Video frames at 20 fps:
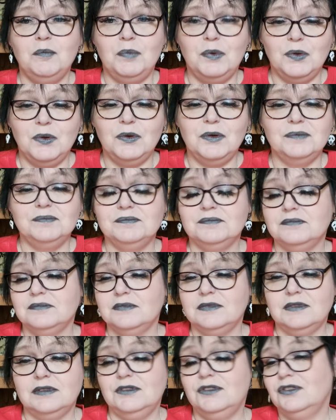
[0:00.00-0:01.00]
but
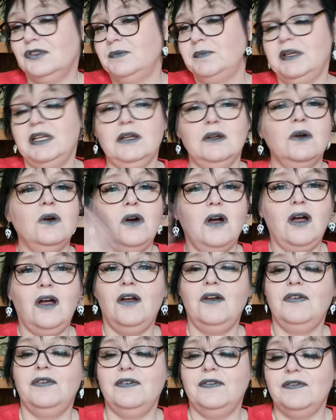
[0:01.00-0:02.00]
just being cut
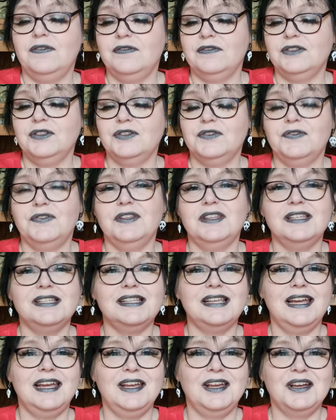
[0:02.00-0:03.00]
off just for the
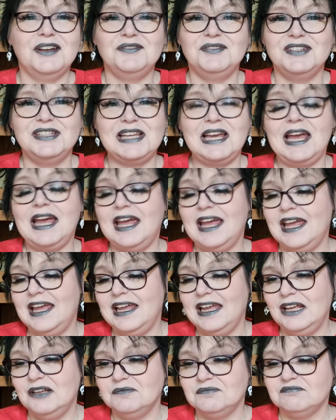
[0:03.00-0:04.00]
sake of a
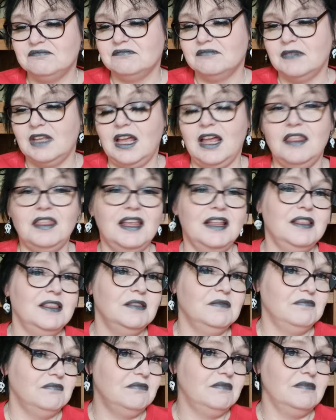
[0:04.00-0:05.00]
day and
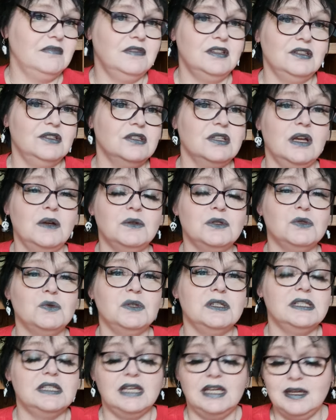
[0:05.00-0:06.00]
then they just go to
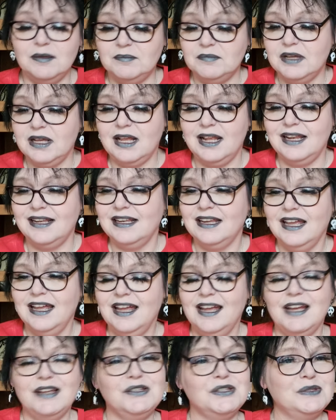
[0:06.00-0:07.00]
a tip, and
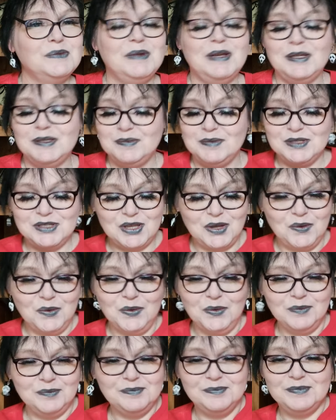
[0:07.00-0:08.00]
it just makes me
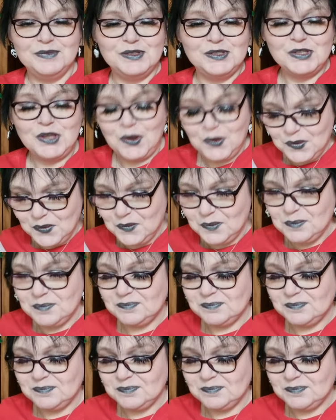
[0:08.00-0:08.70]
so